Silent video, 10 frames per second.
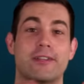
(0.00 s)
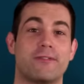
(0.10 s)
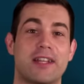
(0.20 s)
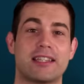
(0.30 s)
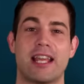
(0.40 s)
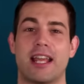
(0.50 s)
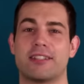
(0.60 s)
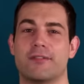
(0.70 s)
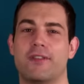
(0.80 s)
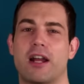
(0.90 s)
to fit the
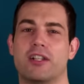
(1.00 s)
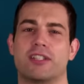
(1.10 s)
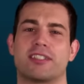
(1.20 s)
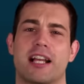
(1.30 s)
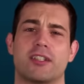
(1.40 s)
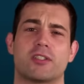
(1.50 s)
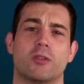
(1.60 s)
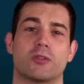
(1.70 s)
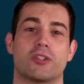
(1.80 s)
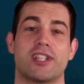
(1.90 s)
hands of various size
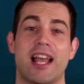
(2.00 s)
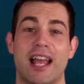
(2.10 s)
soldiers,